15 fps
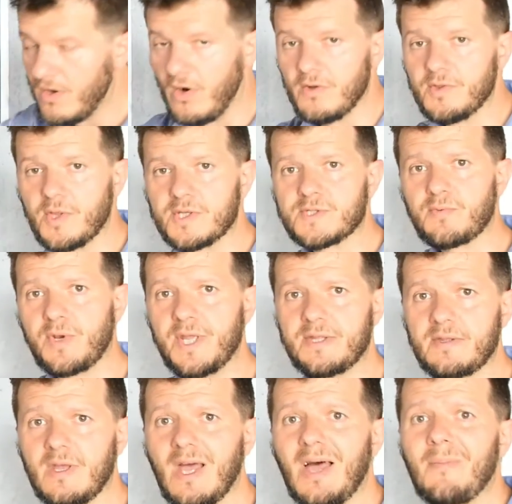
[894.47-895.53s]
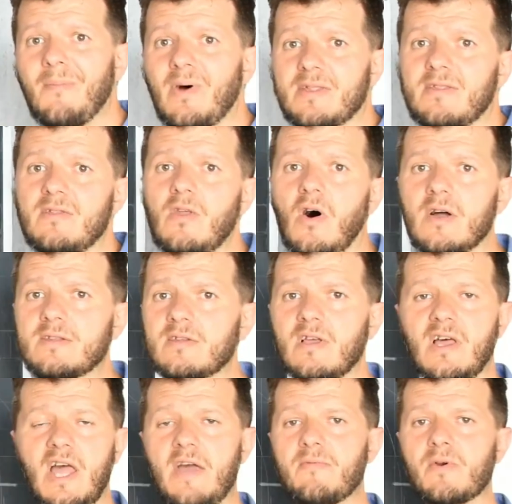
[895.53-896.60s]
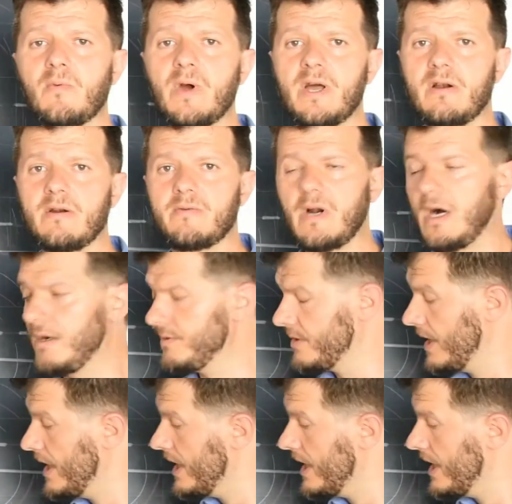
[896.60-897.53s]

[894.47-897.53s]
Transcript: on the street, but not everywhere around.